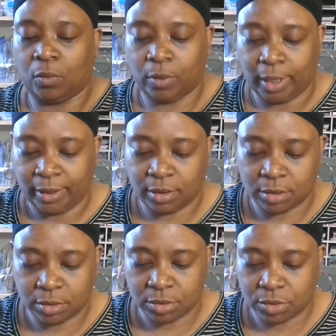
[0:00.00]
Okay,
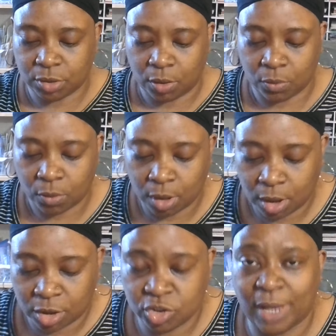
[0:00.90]
so
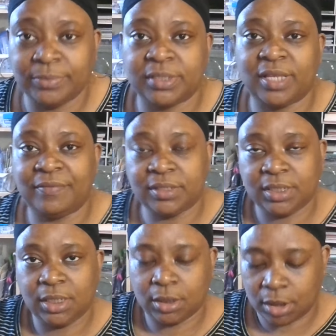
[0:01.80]
chapter
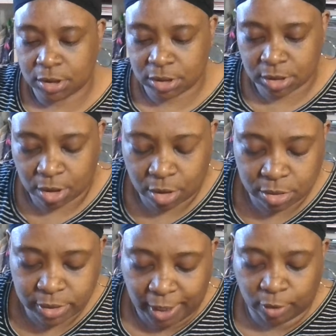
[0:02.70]
17 is
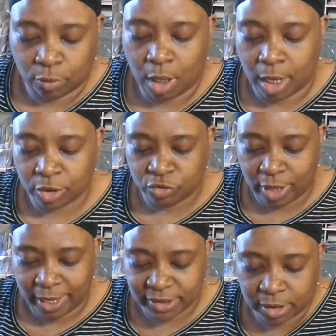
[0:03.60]
titled,
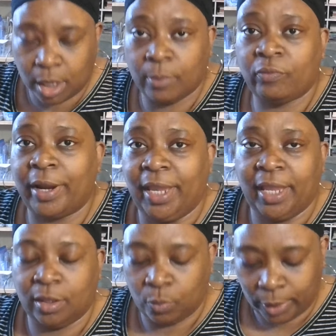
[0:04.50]
Contrast the Upright
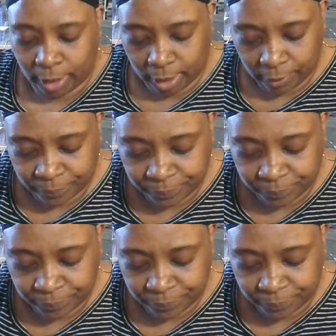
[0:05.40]
and the Wicked.